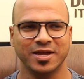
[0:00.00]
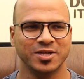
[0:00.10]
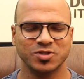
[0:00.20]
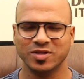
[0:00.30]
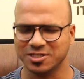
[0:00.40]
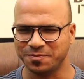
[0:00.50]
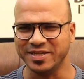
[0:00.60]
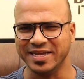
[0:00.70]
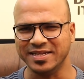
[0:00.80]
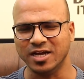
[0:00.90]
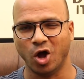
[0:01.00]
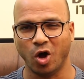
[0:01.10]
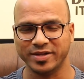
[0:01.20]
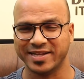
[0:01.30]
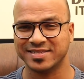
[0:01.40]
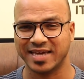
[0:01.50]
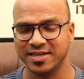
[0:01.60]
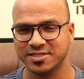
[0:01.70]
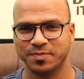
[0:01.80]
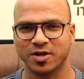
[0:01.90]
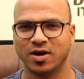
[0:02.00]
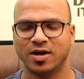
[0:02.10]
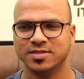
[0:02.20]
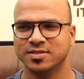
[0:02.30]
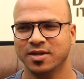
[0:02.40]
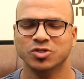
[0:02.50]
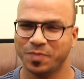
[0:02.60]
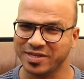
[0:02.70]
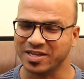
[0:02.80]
So it is big data or data science because, so big